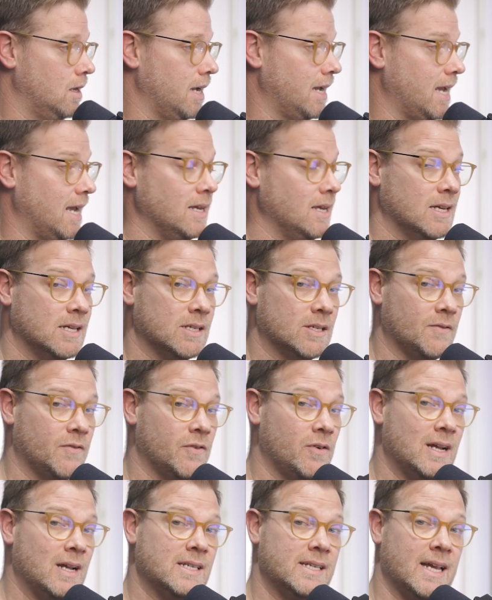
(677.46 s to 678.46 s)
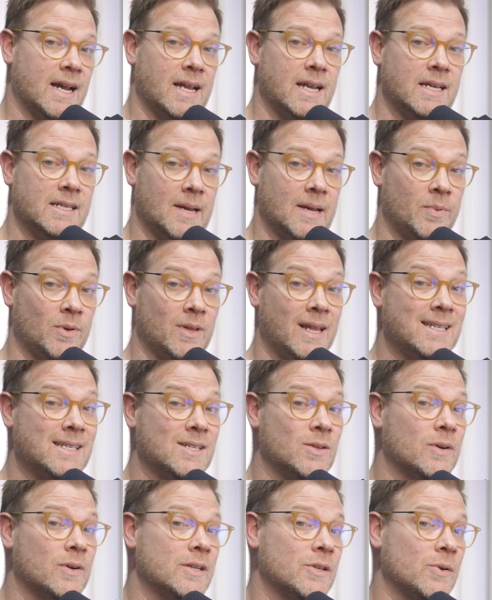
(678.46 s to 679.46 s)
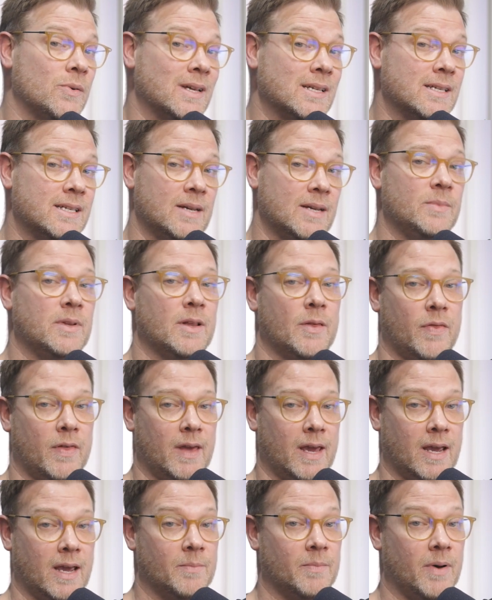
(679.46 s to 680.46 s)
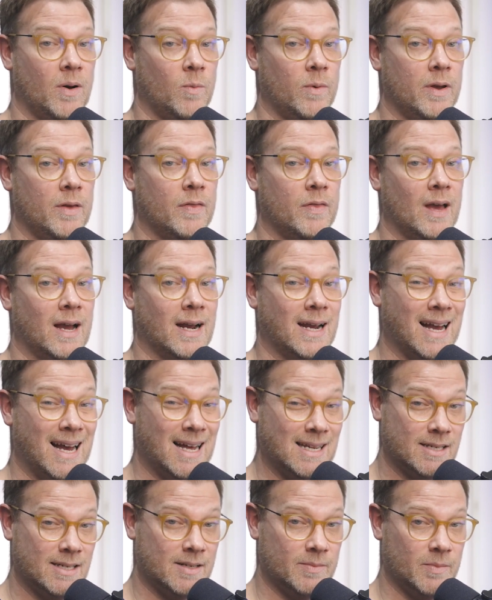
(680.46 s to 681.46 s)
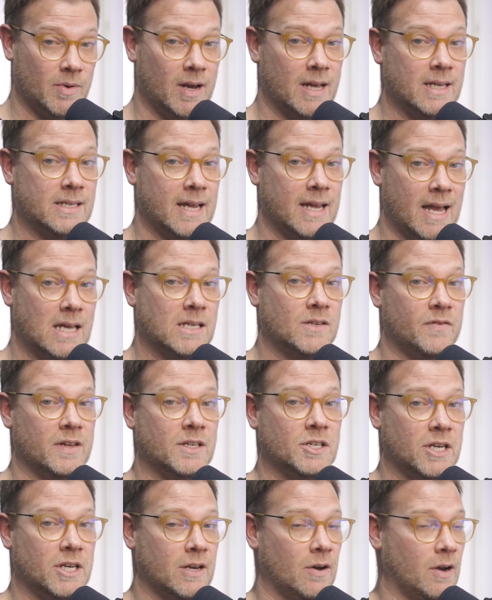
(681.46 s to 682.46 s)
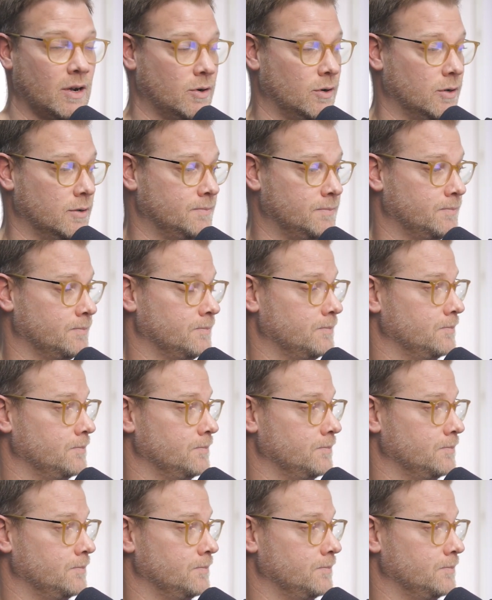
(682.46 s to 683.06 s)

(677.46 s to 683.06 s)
Okay, so for our second example, let's look at doing a similar thing, but with a customized SVG icon.